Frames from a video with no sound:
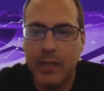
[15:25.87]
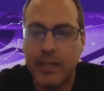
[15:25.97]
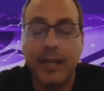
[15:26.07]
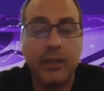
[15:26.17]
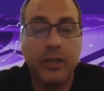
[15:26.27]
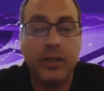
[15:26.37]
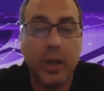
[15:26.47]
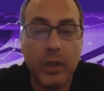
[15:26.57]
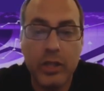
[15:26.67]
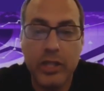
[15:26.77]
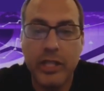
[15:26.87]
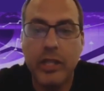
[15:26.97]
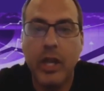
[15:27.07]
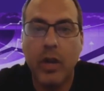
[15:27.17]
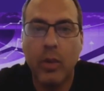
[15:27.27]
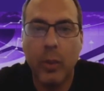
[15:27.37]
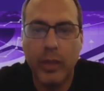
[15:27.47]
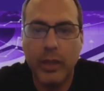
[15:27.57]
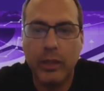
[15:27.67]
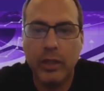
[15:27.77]
technology
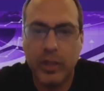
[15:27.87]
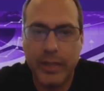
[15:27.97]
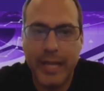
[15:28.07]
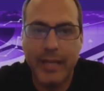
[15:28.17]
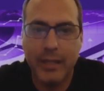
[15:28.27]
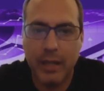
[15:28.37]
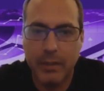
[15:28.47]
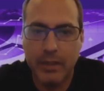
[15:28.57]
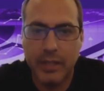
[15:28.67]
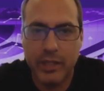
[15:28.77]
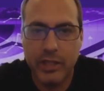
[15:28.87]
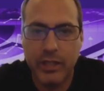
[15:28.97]
will create competition.